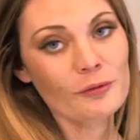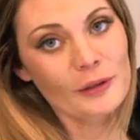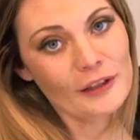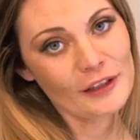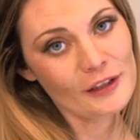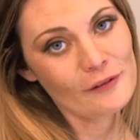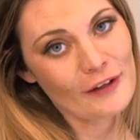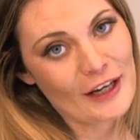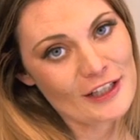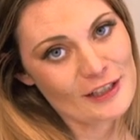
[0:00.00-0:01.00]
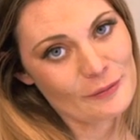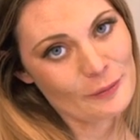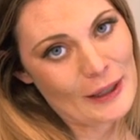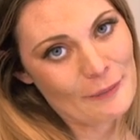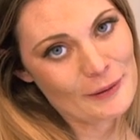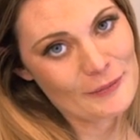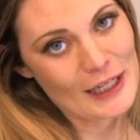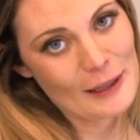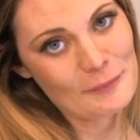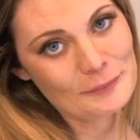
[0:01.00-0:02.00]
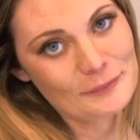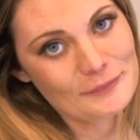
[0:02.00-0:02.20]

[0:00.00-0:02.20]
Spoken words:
really fashionable peplum top.